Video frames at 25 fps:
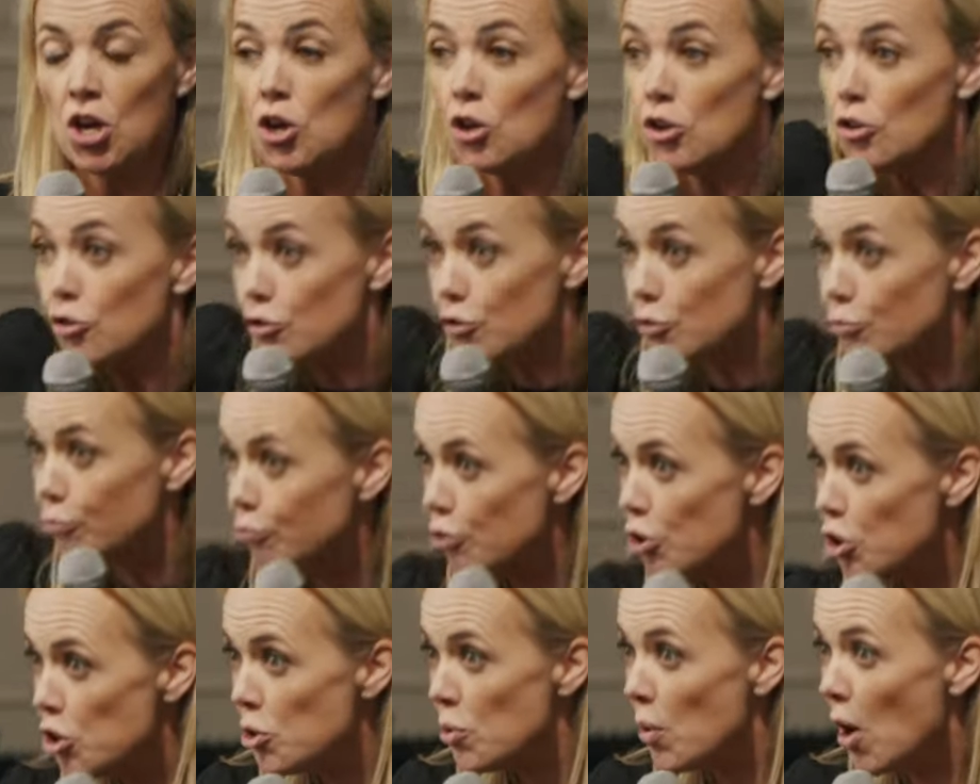
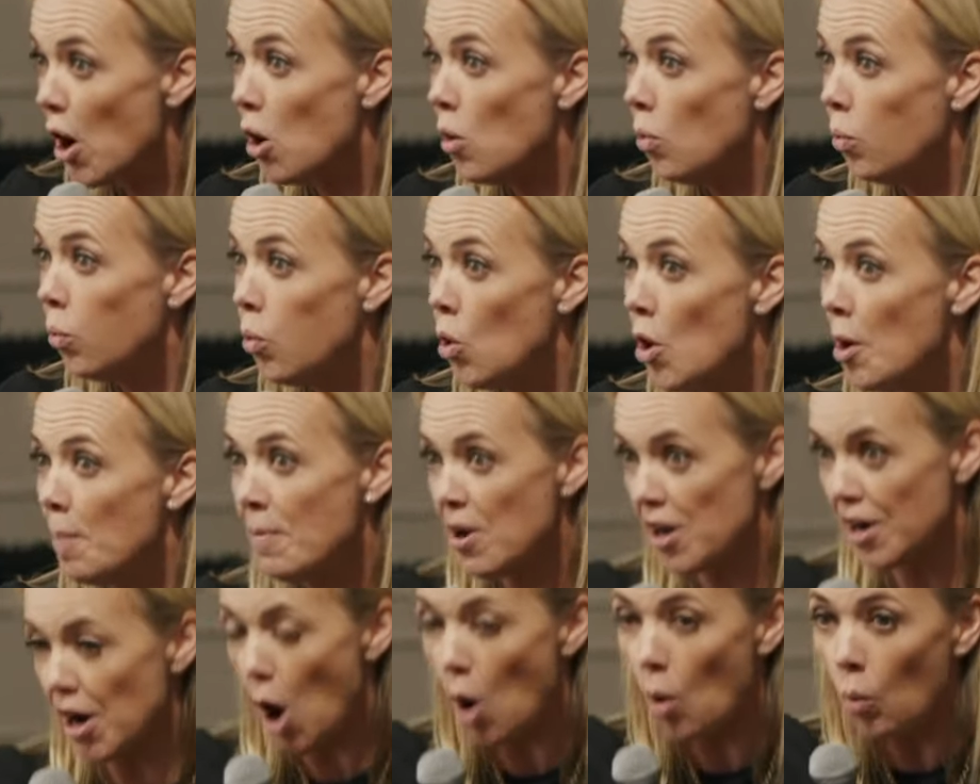through a
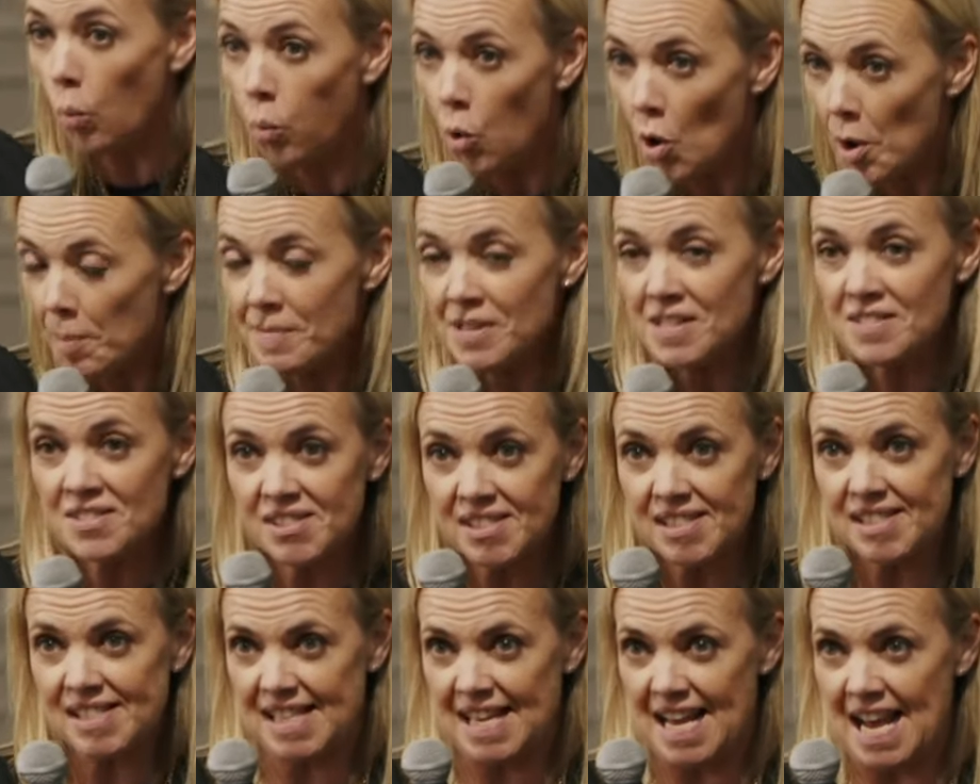woman's
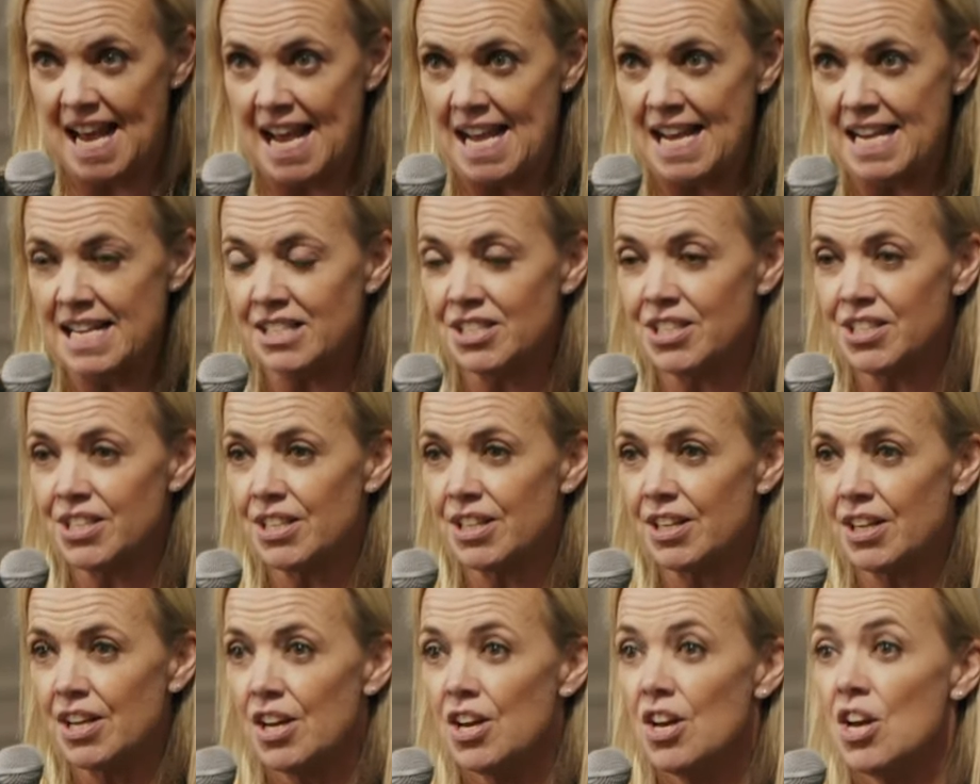seed,
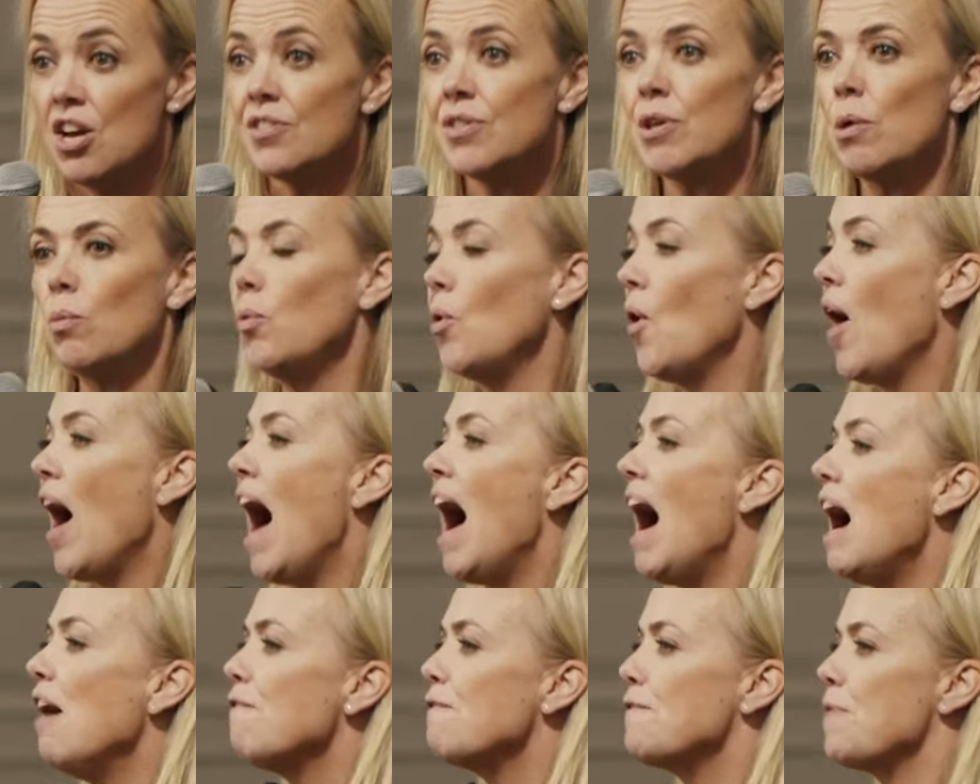that will
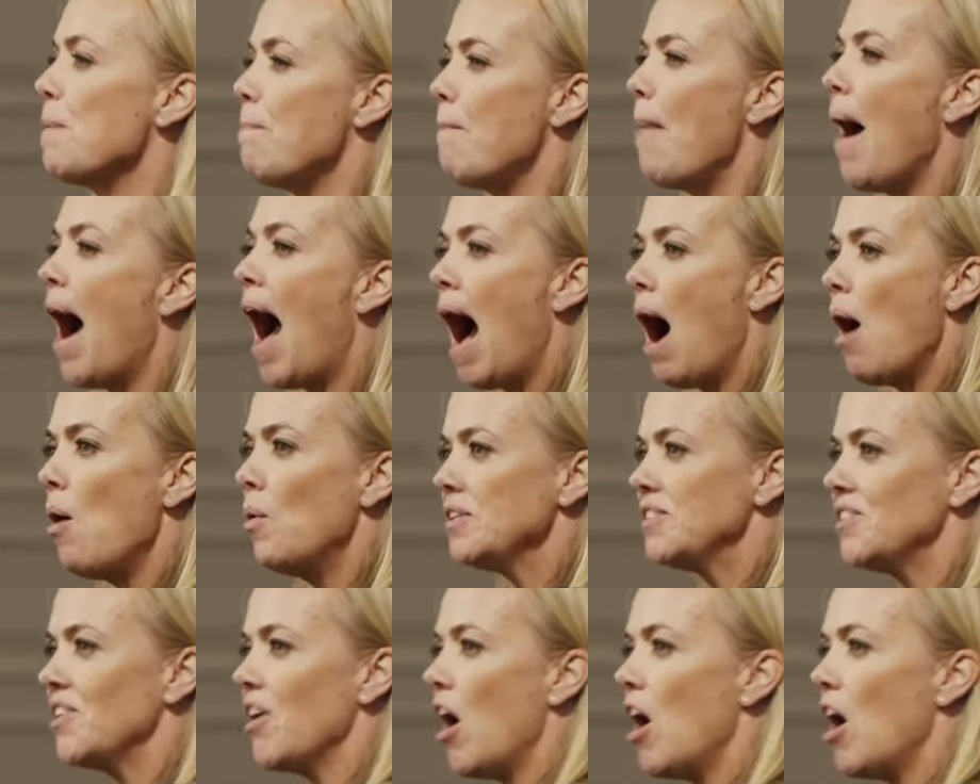have the power to